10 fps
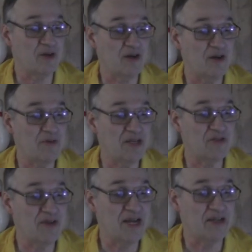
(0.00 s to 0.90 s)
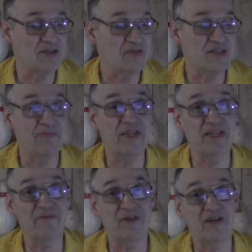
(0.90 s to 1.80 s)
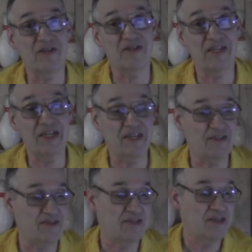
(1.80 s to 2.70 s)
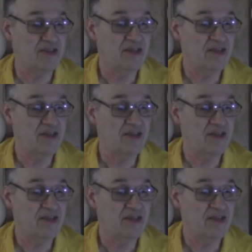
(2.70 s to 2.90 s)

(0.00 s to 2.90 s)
were always trying to do something different on skis.